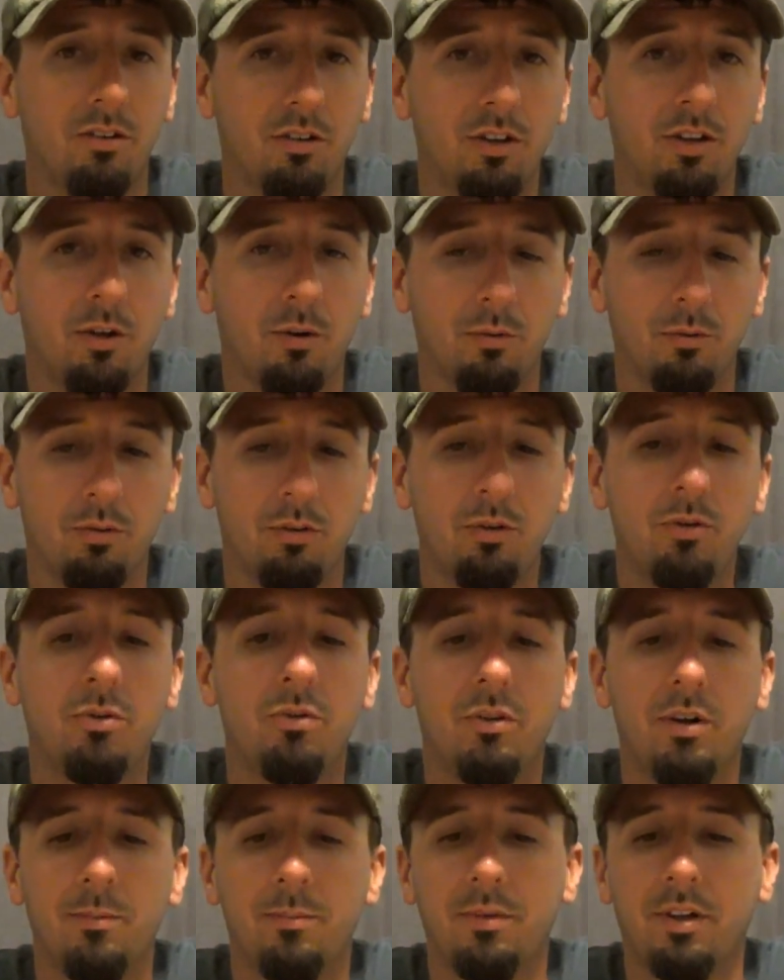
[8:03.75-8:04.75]
you know, do
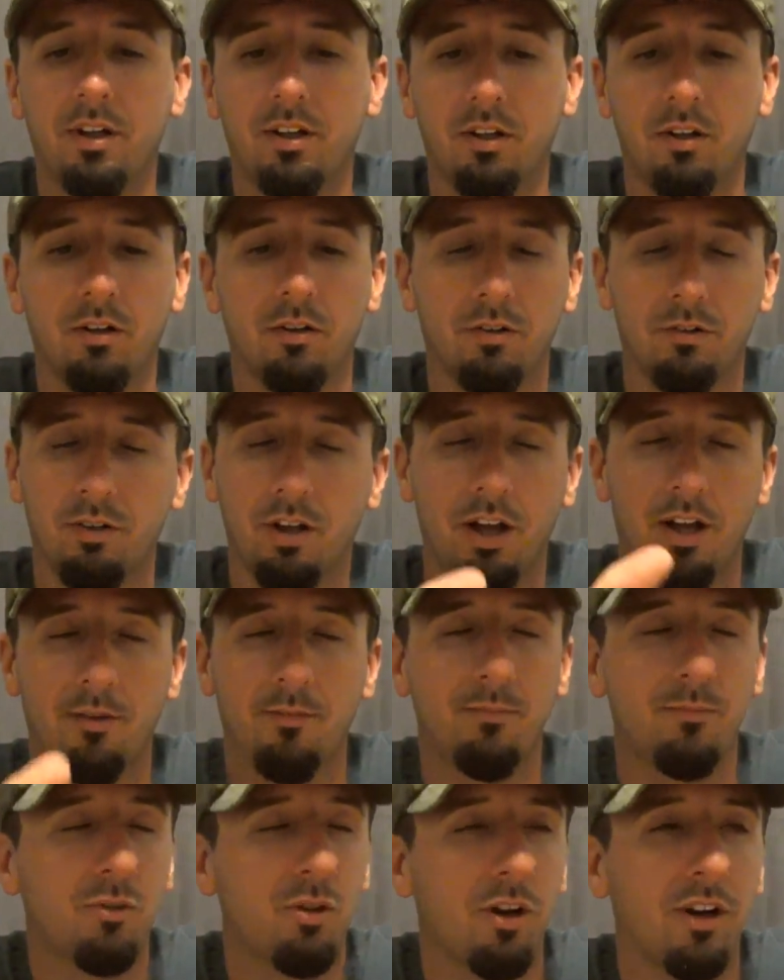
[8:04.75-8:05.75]
drip, or
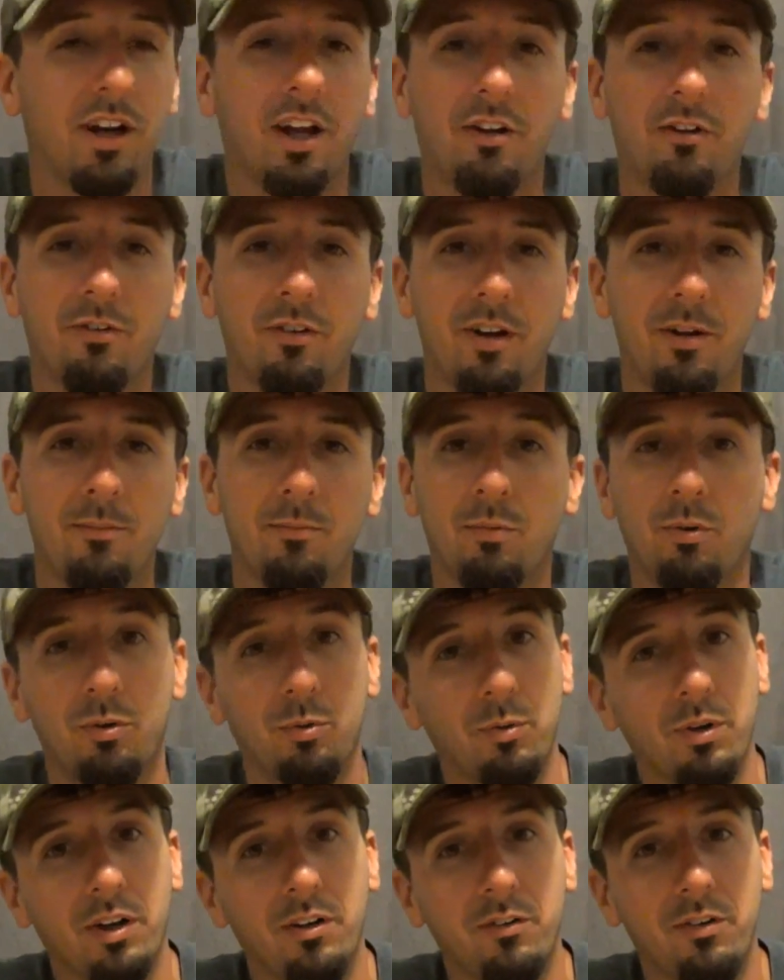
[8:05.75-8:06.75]
sorry, not drip, because
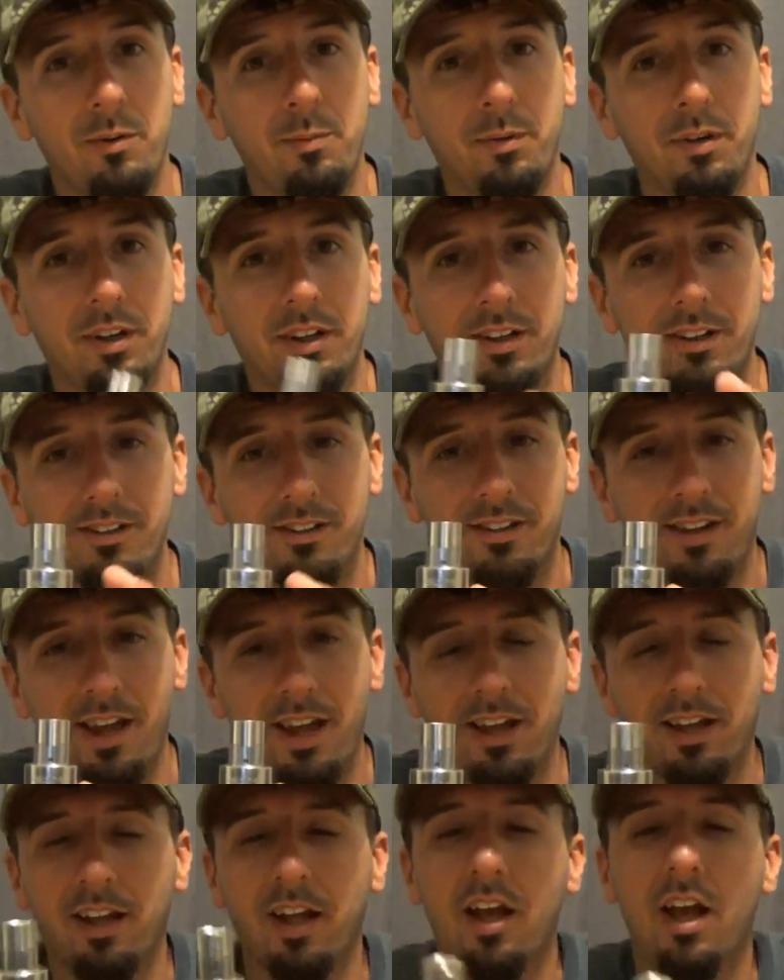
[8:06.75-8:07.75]
we're not dripping, it's a
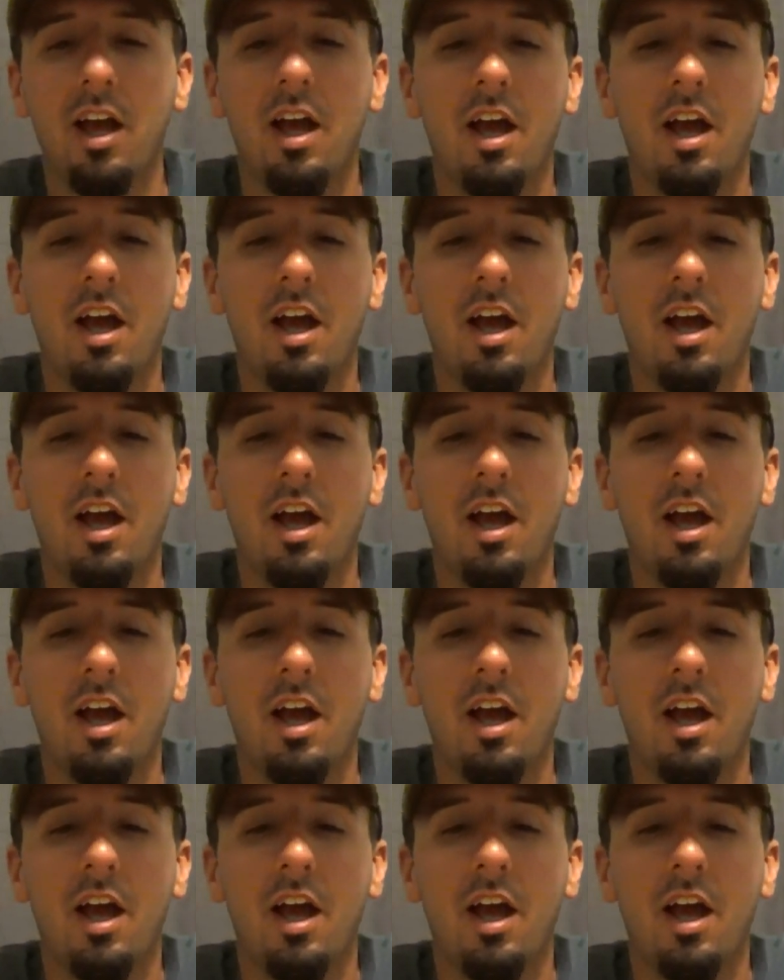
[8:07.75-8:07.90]
tank,